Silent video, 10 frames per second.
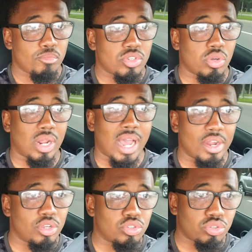So the
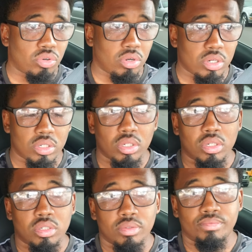higher your score,
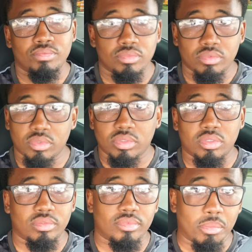
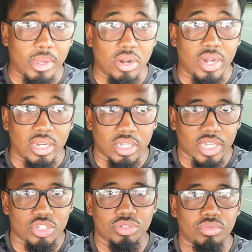the better they
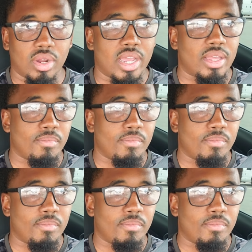look at you, right?